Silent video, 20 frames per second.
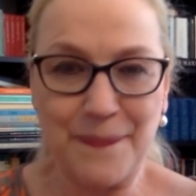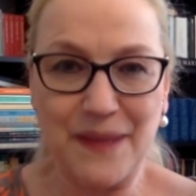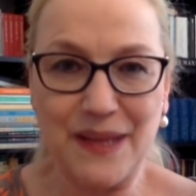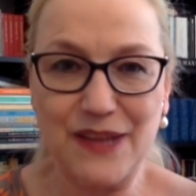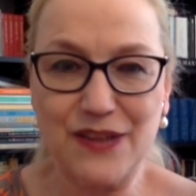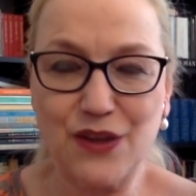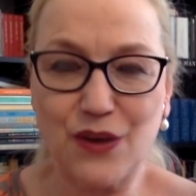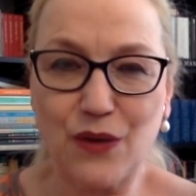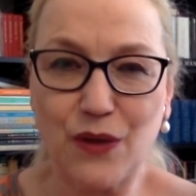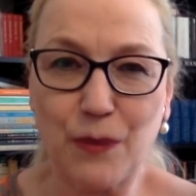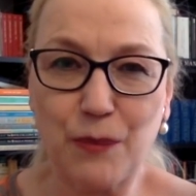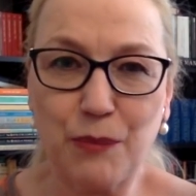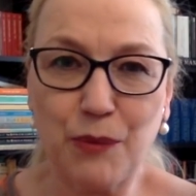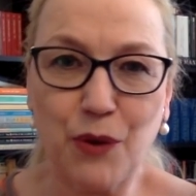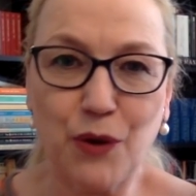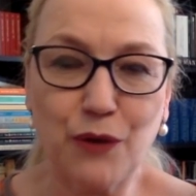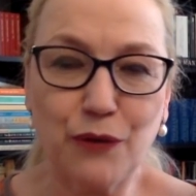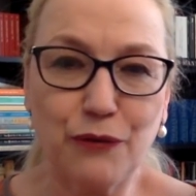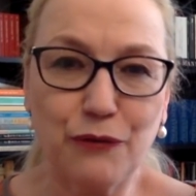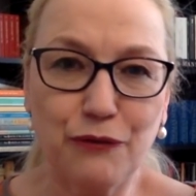so the
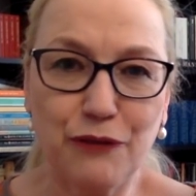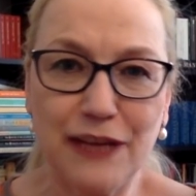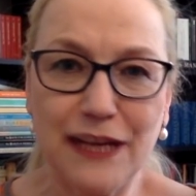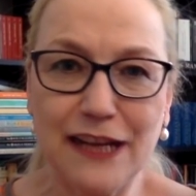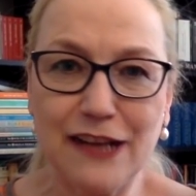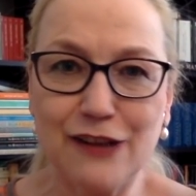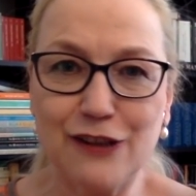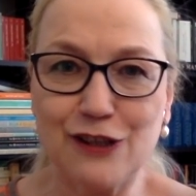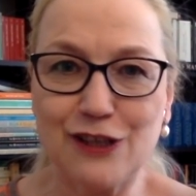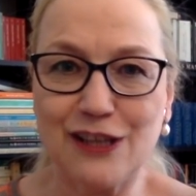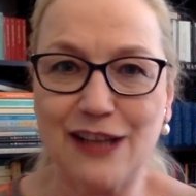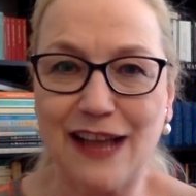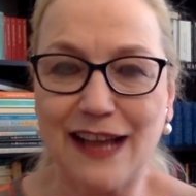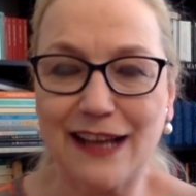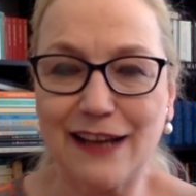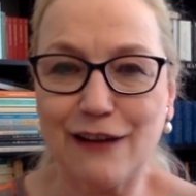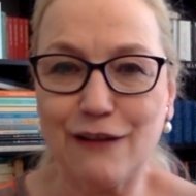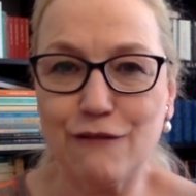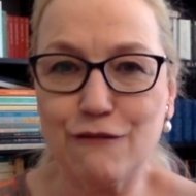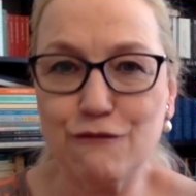book feels
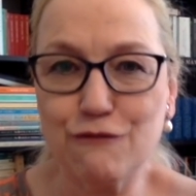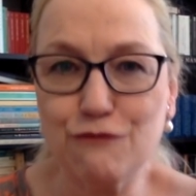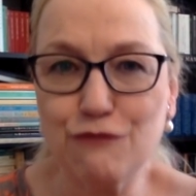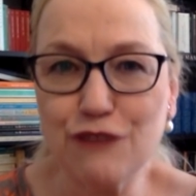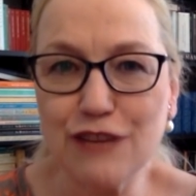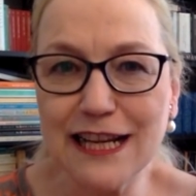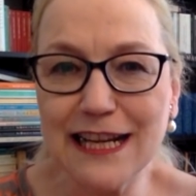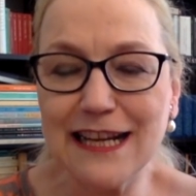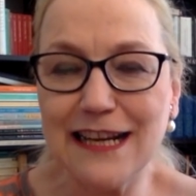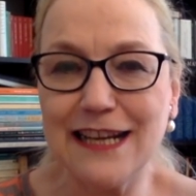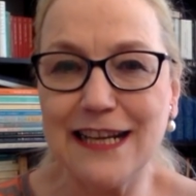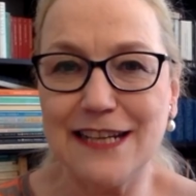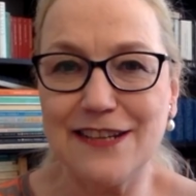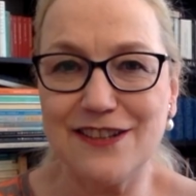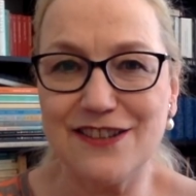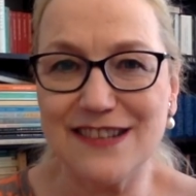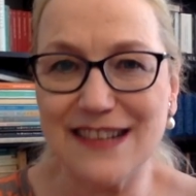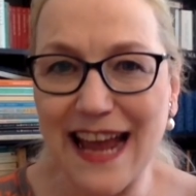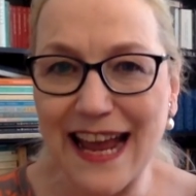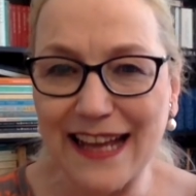like a really
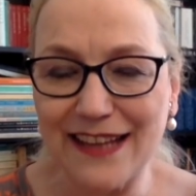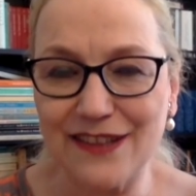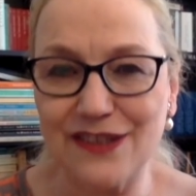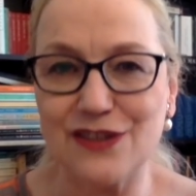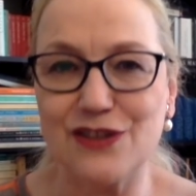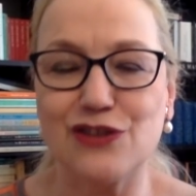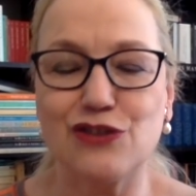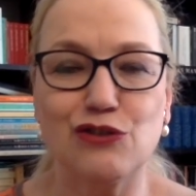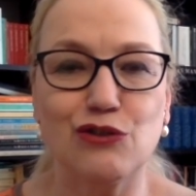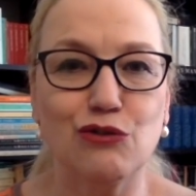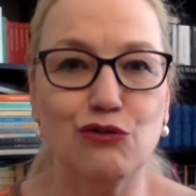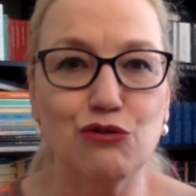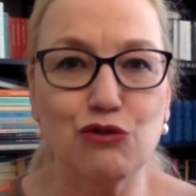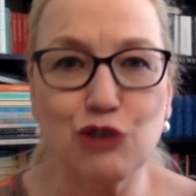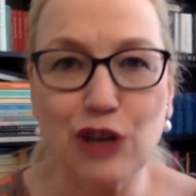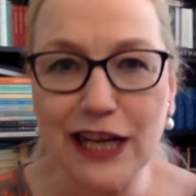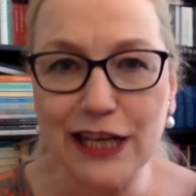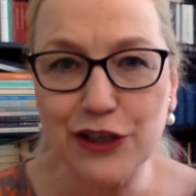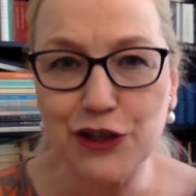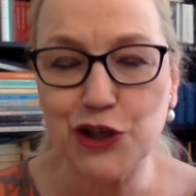dense,
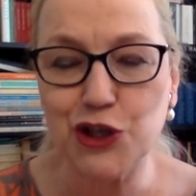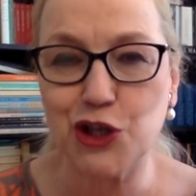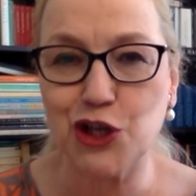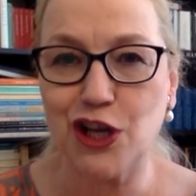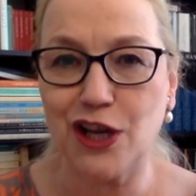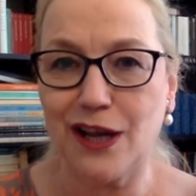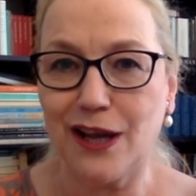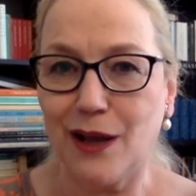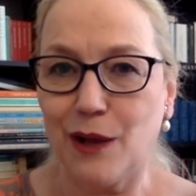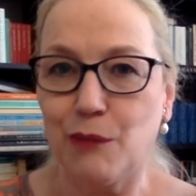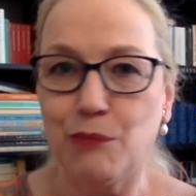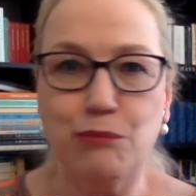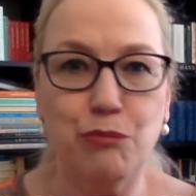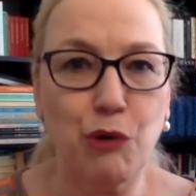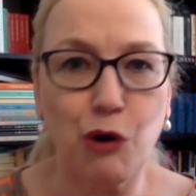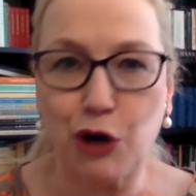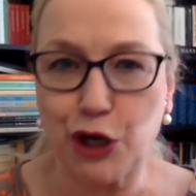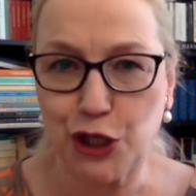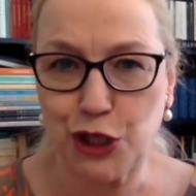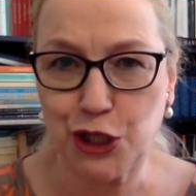rich
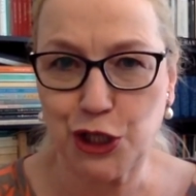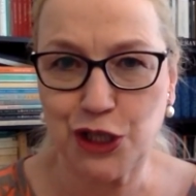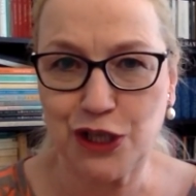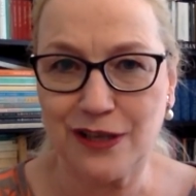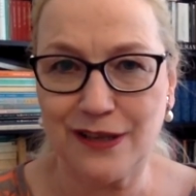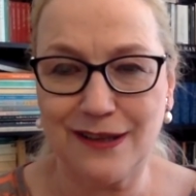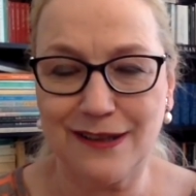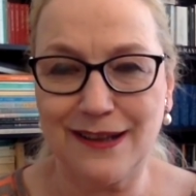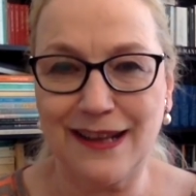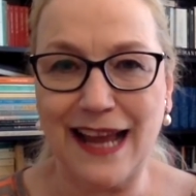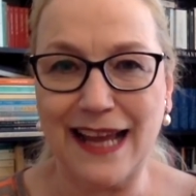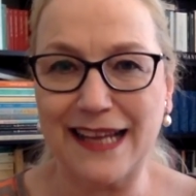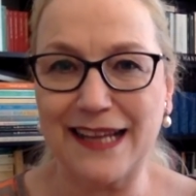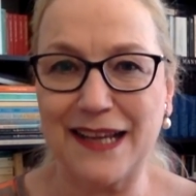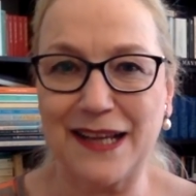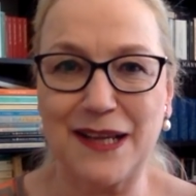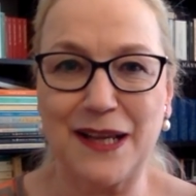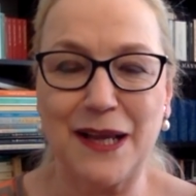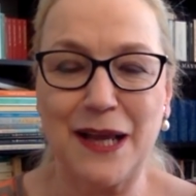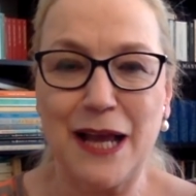borscht, like
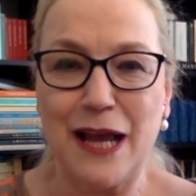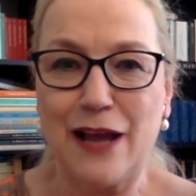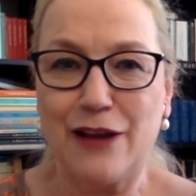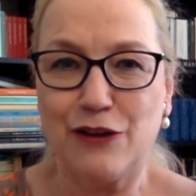a